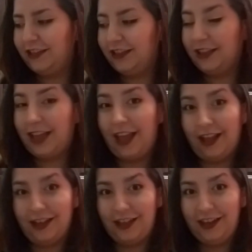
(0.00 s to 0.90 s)
the
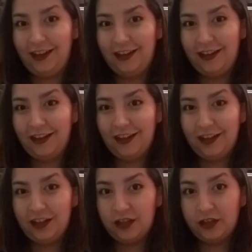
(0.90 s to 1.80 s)
candy,
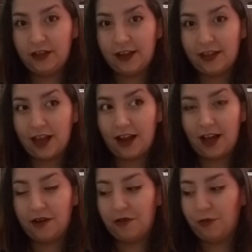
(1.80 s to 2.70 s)
to get that
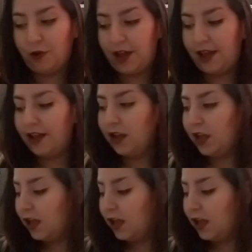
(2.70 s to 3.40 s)
out of the way.